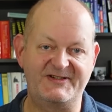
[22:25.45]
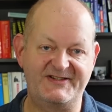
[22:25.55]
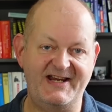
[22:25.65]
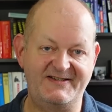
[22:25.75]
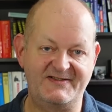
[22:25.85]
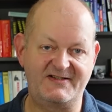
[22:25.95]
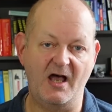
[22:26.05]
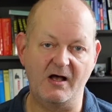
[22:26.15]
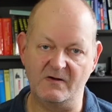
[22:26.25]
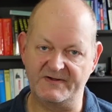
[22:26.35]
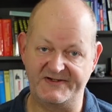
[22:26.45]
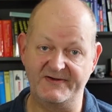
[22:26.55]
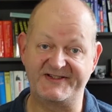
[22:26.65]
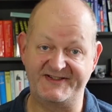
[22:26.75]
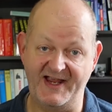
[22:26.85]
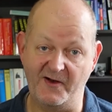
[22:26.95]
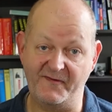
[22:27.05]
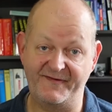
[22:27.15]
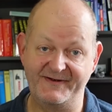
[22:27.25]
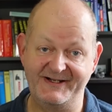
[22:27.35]
status goals
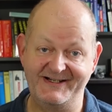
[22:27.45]
yourself?